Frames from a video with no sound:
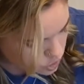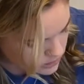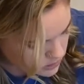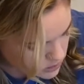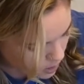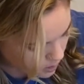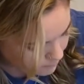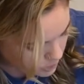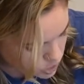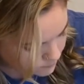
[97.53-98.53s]
She's not
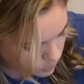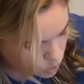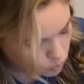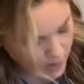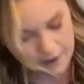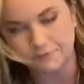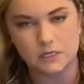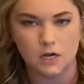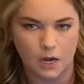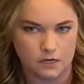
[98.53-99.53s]
much of a crafty
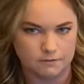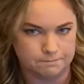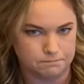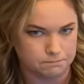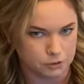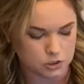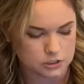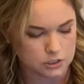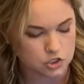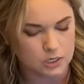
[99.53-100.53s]
kind of
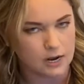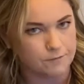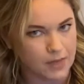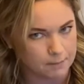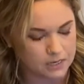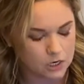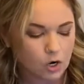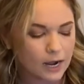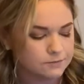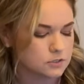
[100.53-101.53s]
person. She didn't have that many
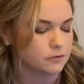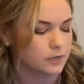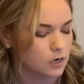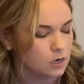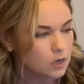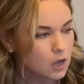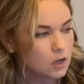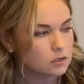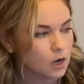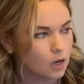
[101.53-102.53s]
crafts on there,
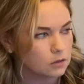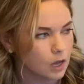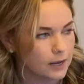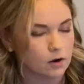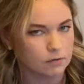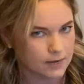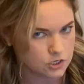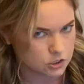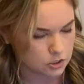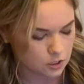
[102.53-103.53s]
not like
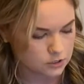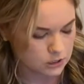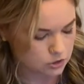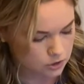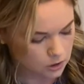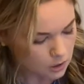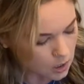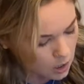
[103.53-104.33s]
Artrageous Art Teacher.